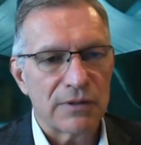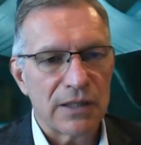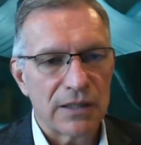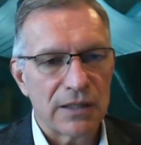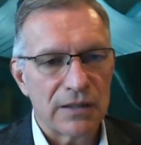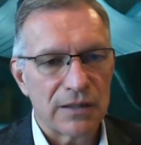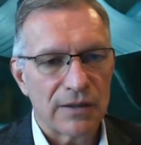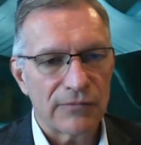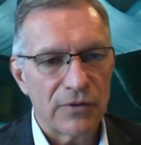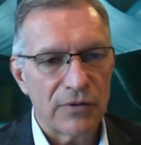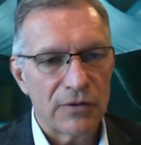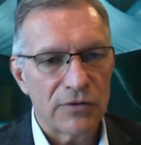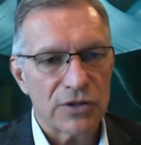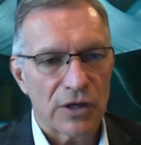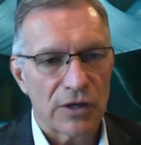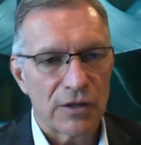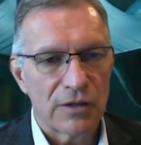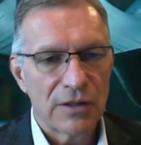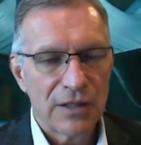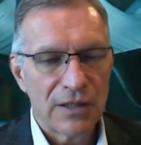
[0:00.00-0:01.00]
need in the
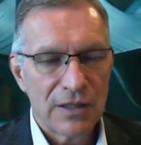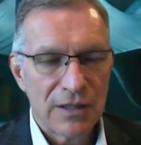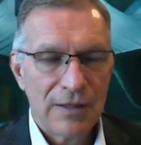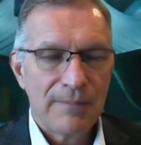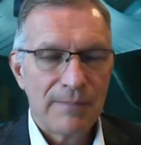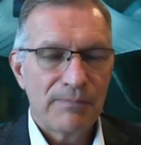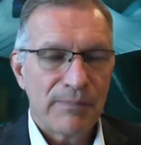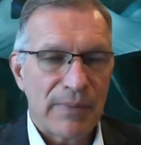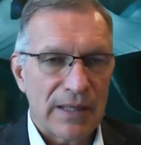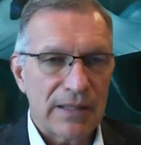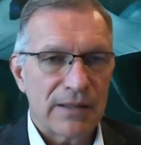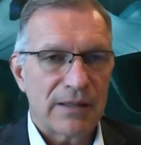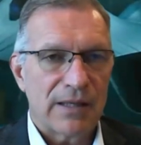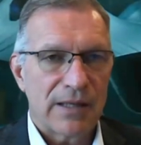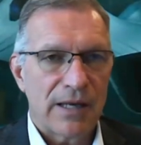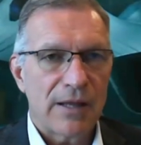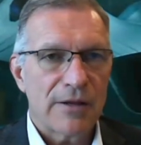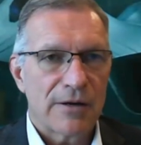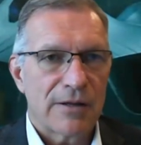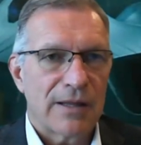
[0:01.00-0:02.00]
future? But
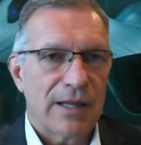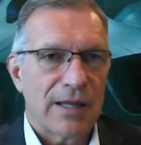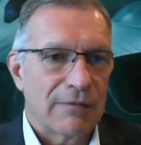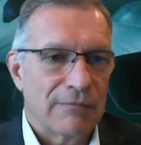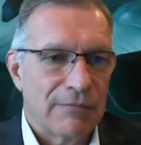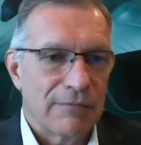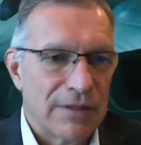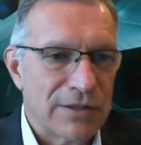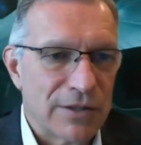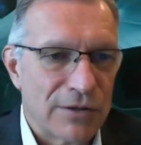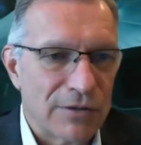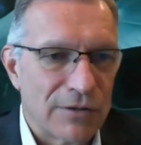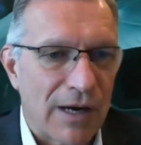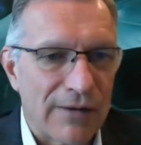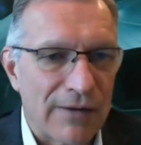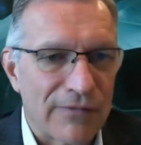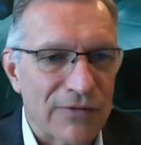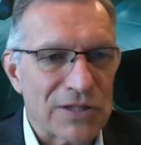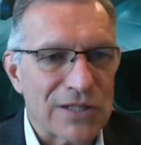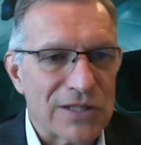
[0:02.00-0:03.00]
the other thing we do,
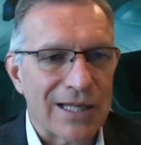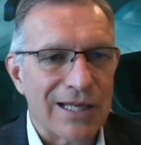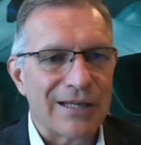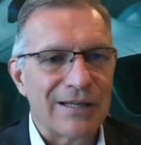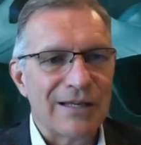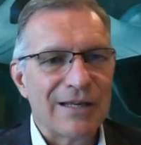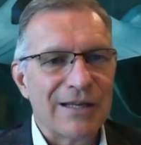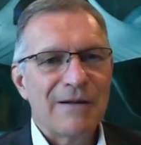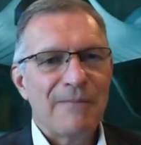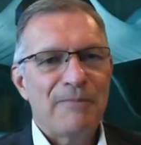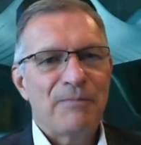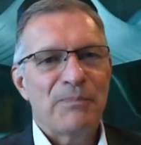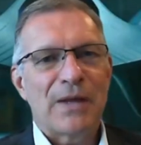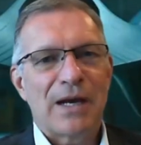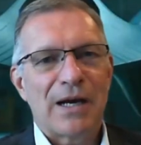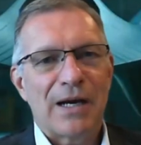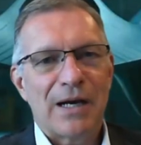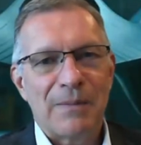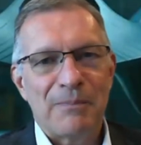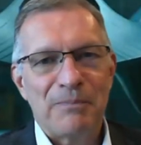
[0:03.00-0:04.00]
obviously,
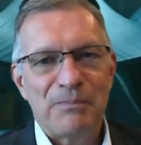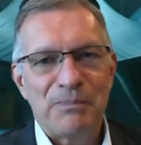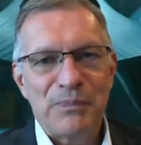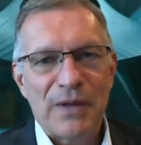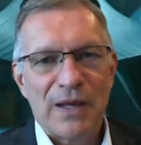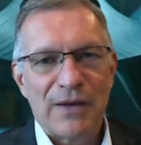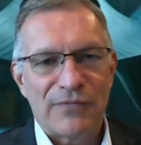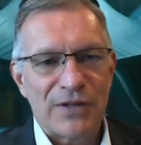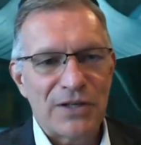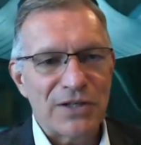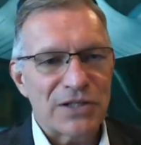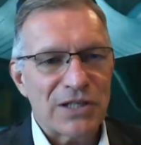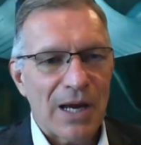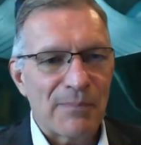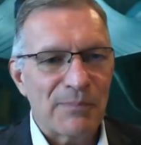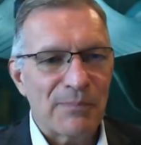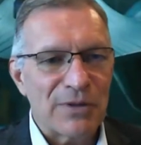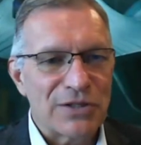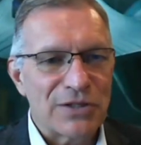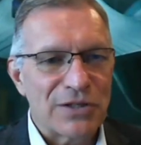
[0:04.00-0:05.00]
uh, if these
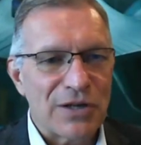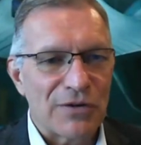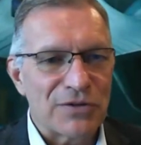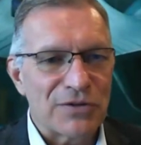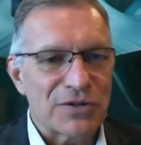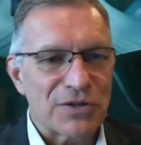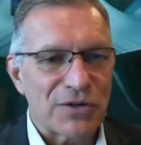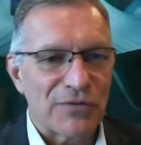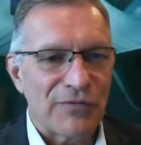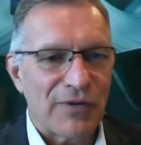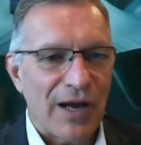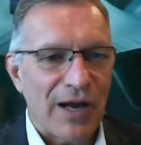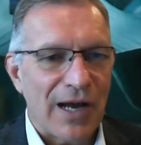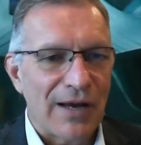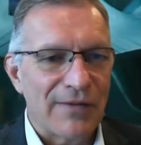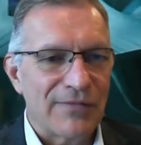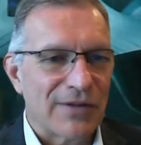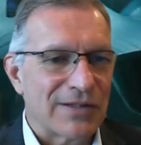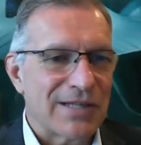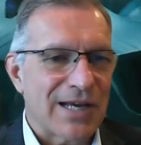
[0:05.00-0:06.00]
companies don't
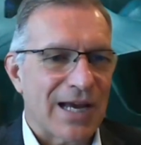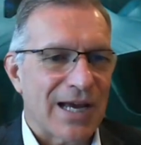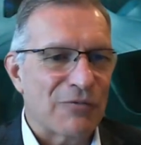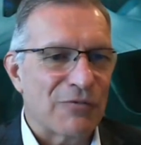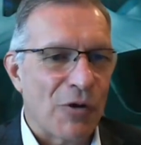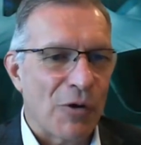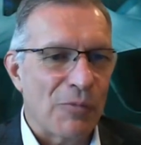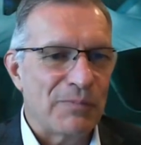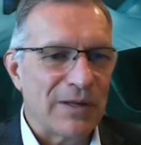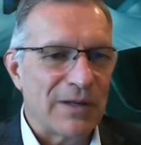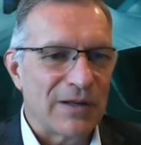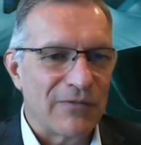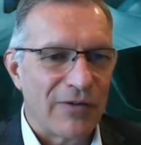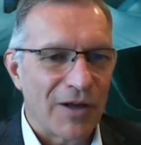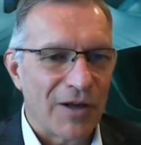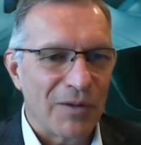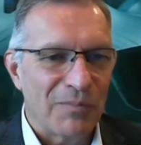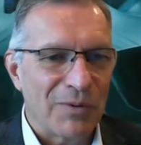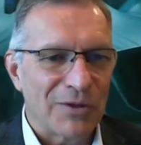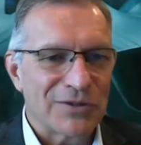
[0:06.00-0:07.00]
survive, the tech won't be
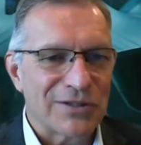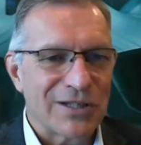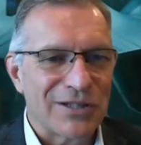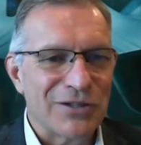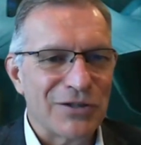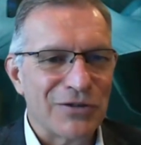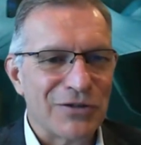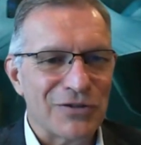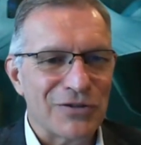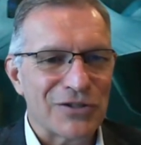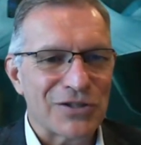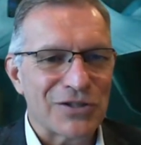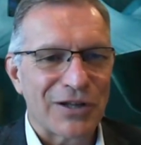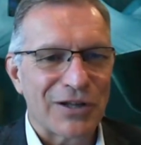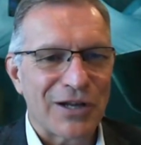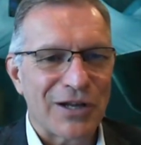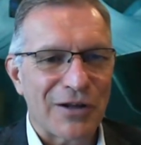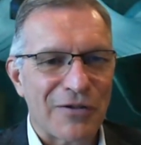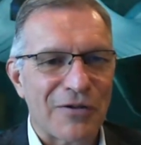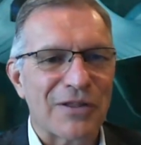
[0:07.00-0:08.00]
available to use. So
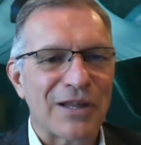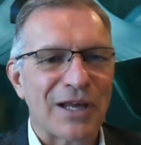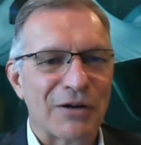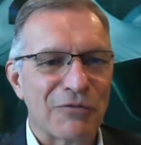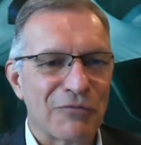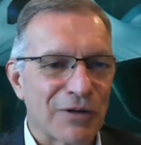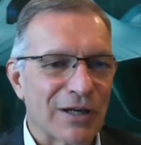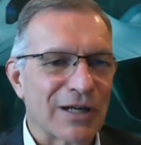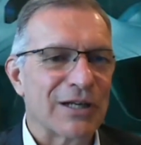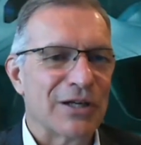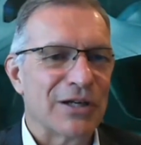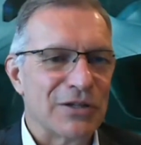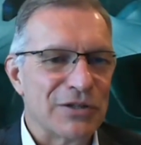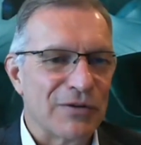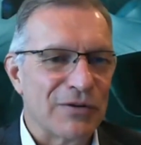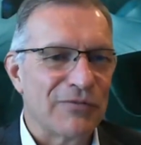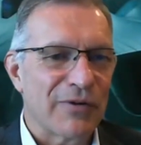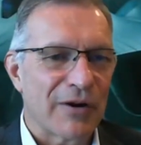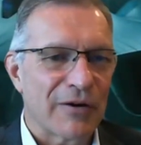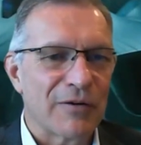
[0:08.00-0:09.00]
the other thing we're going to
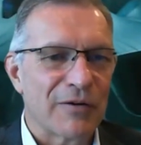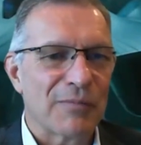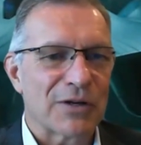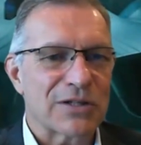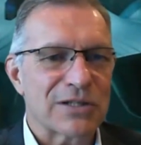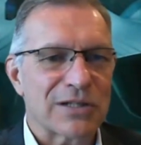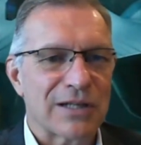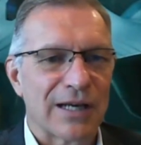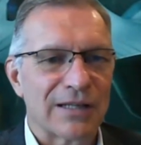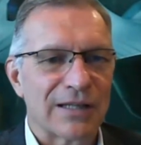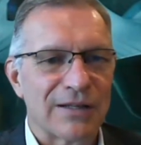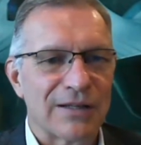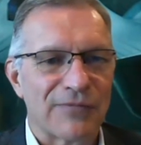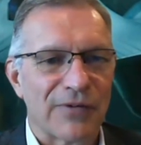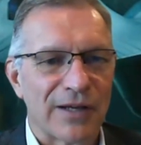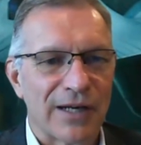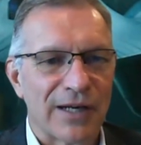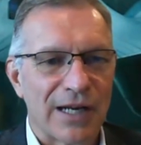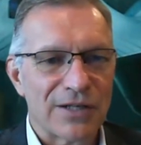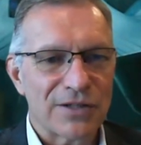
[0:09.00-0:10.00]
do, very much like the
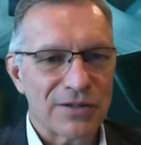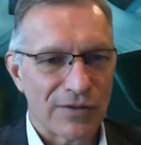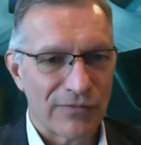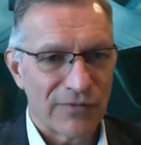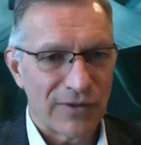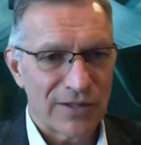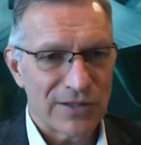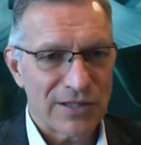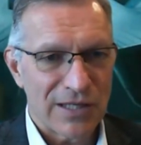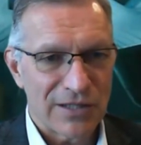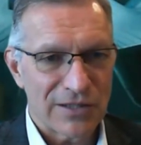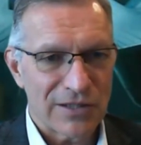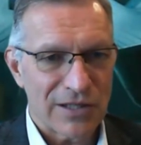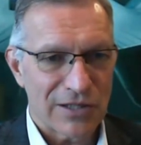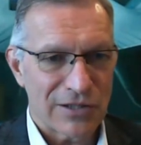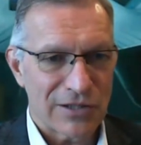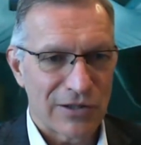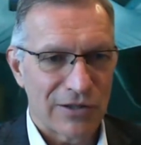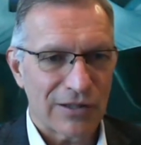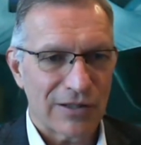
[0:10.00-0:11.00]
financial VCs,
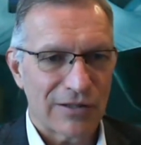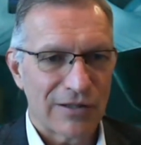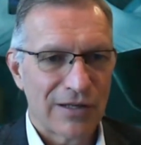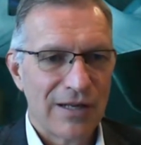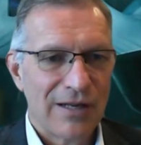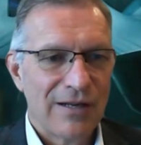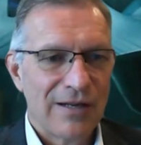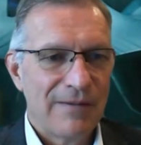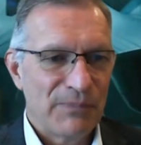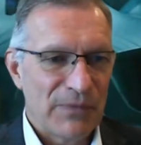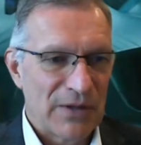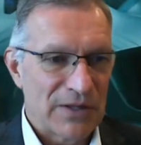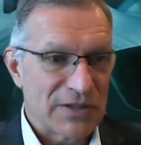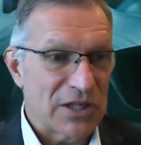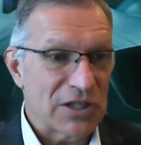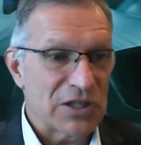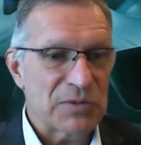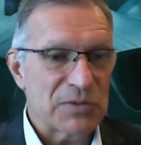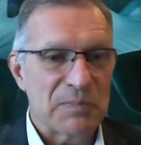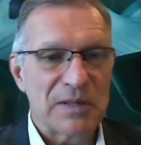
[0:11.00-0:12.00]
is look: is
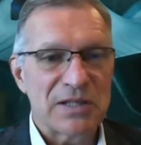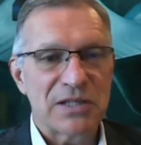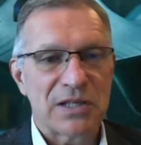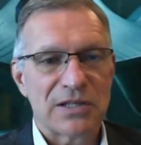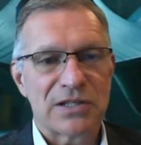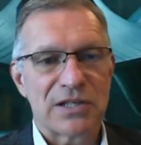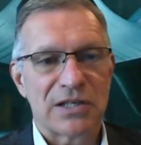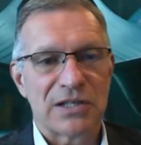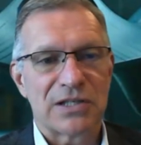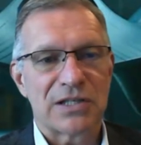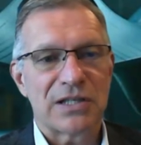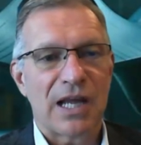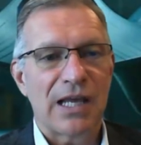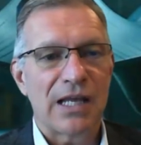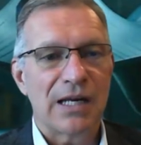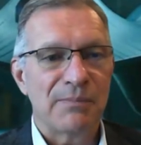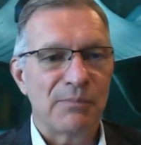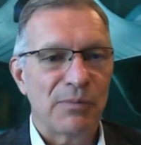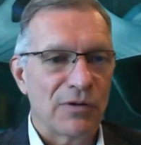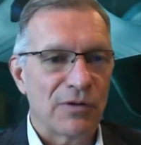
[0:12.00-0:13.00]
this business
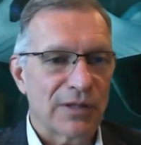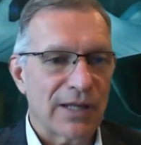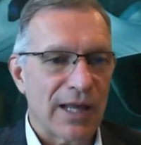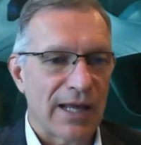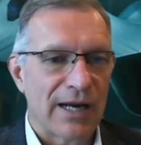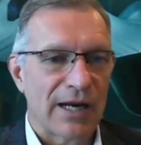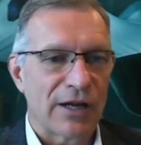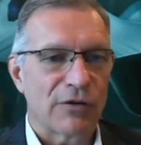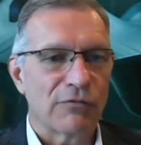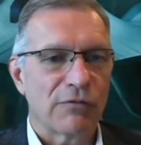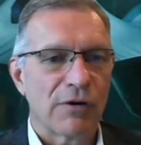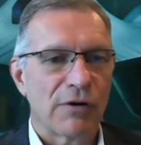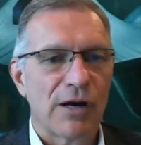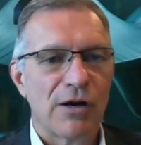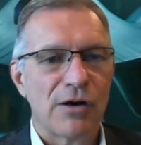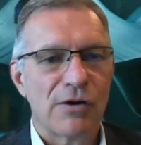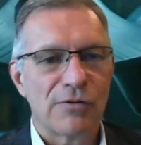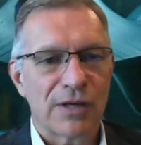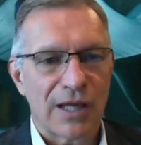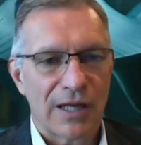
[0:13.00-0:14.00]
sustainable? Can it
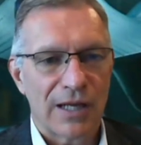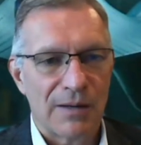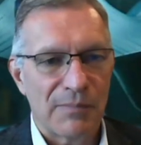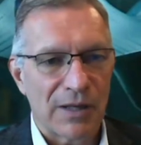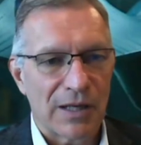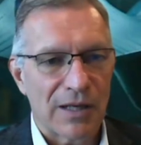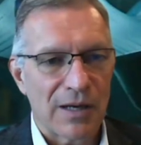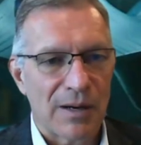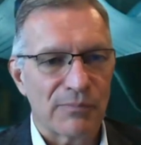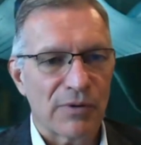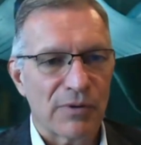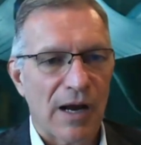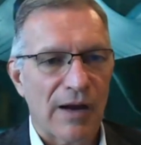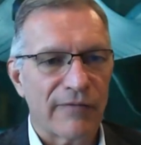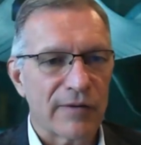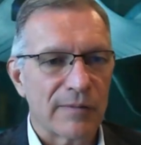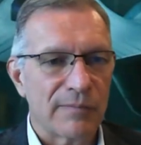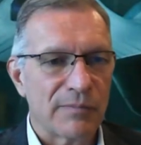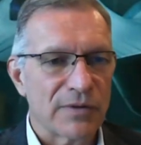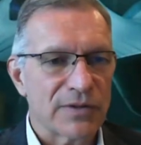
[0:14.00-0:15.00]
grow? Can it become
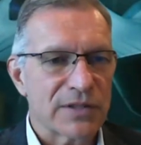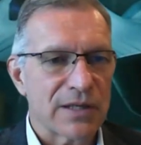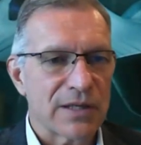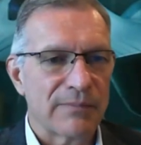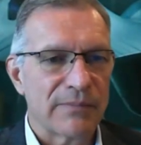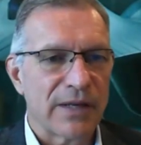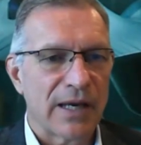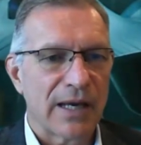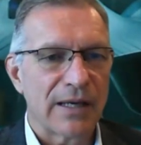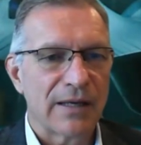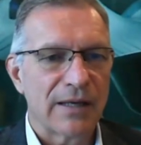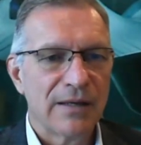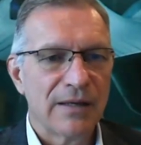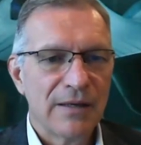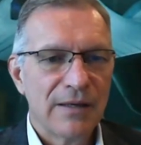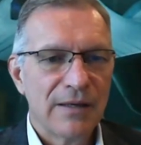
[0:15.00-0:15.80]
profitable someday?